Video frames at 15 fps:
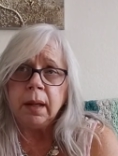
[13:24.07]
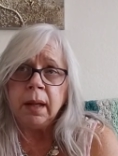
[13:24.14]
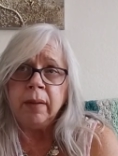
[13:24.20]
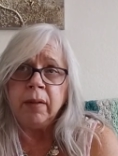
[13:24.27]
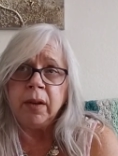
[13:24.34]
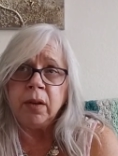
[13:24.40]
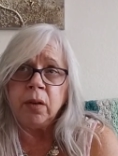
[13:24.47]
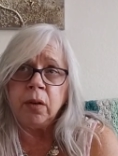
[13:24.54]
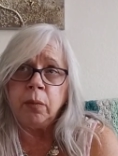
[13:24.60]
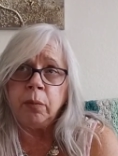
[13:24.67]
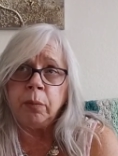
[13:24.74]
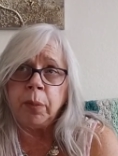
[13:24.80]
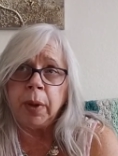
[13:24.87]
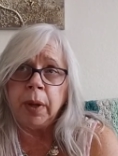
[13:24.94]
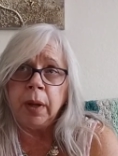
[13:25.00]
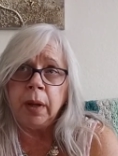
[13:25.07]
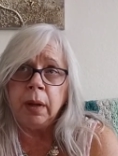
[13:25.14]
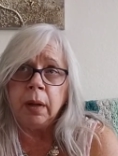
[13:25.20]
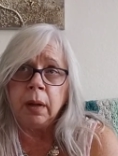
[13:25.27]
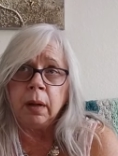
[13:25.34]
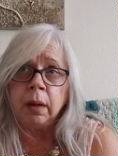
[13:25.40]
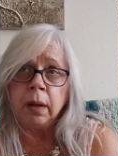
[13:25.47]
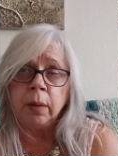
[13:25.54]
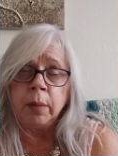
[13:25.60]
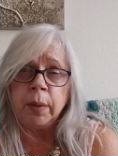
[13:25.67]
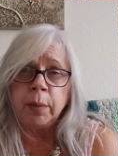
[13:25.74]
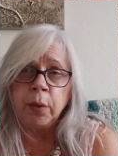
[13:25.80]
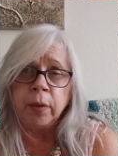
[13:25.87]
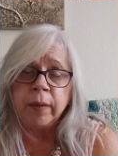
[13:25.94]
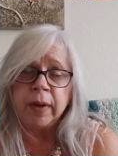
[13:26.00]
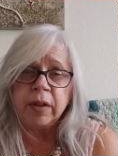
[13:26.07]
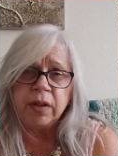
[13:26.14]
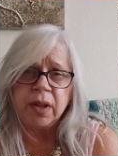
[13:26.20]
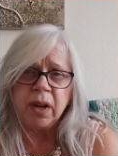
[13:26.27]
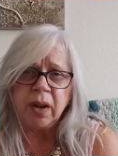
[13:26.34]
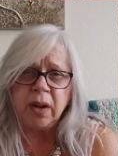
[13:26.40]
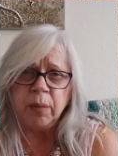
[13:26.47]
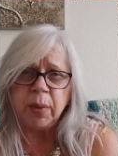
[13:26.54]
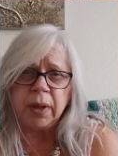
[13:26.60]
even being a little bit more vegetarian,